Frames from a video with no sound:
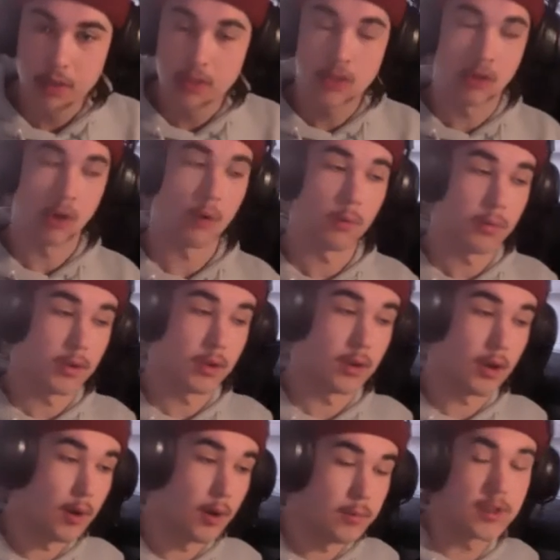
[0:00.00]
to open
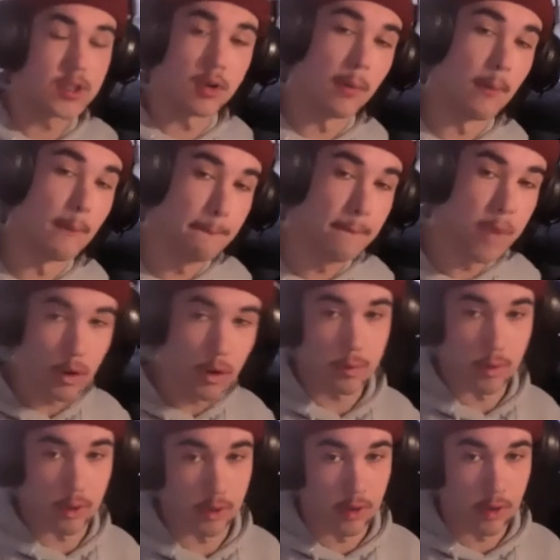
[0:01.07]
up some
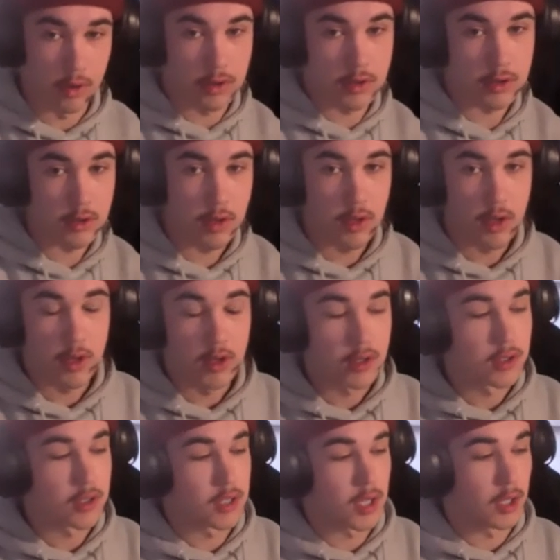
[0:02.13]
Pokemon cards
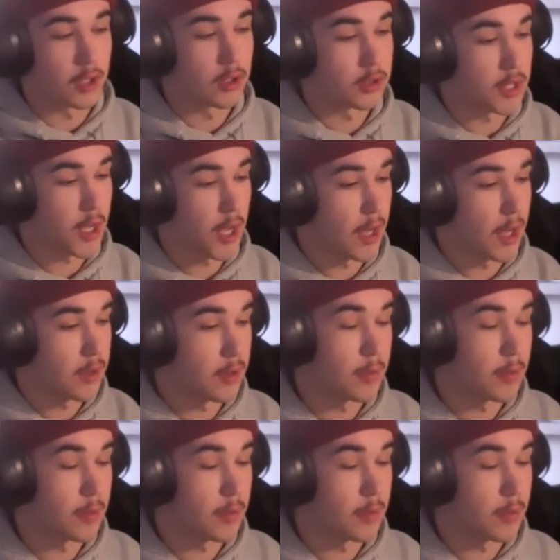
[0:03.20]
because I looked at the